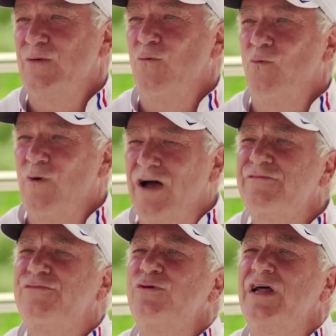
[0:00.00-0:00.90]
One
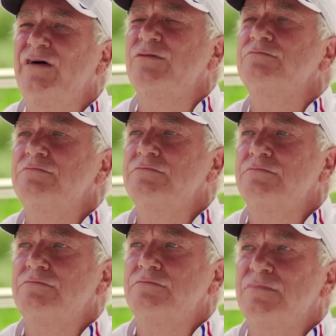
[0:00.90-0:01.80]
food of
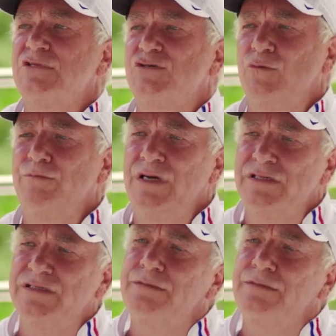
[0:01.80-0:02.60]
soup beans.